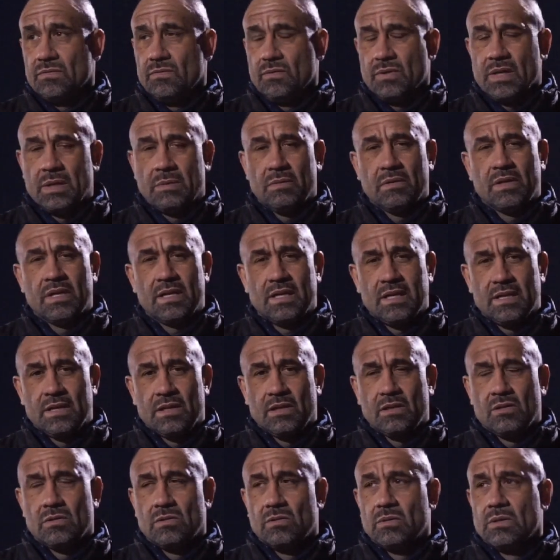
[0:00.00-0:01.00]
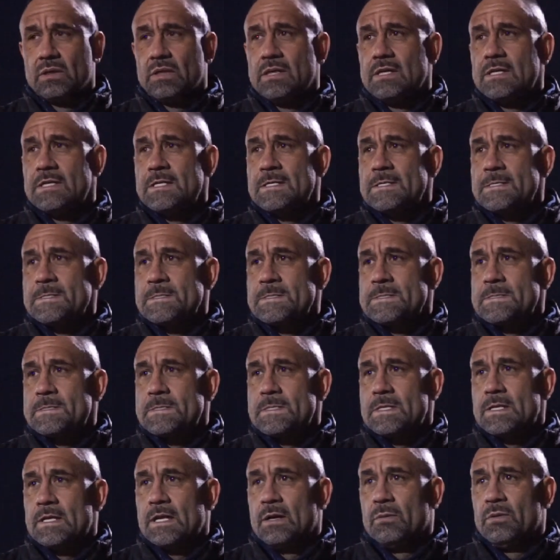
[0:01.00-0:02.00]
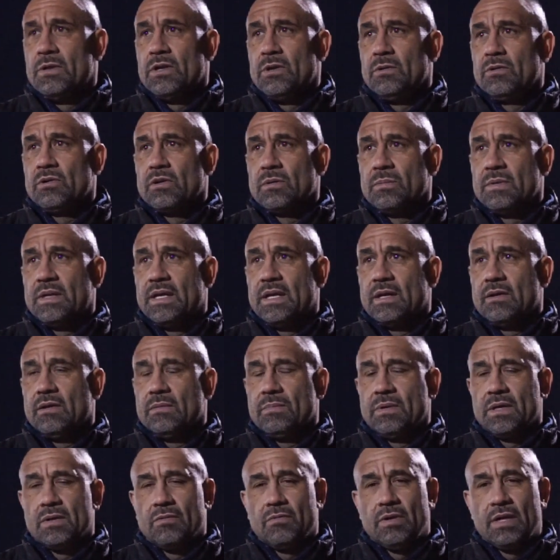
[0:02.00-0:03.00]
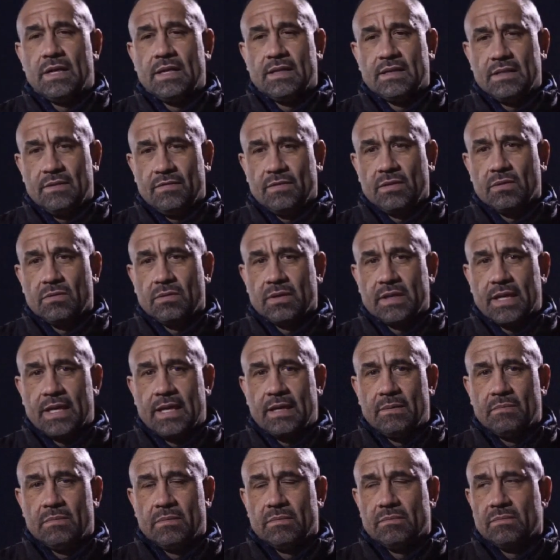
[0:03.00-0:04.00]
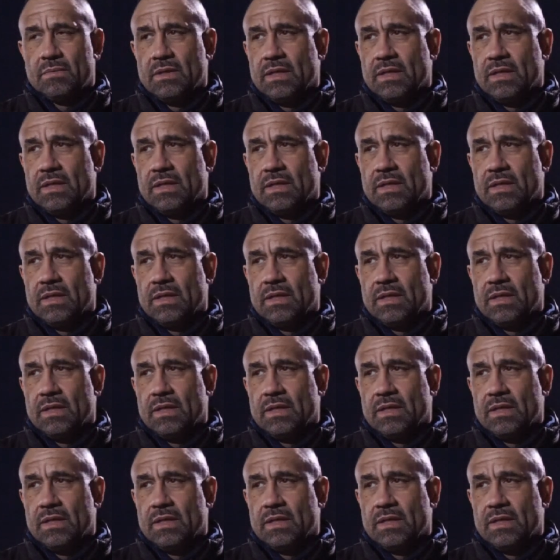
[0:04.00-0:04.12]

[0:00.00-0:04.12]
Thought they were clinical. We knew coming here it'd be a really difficult game.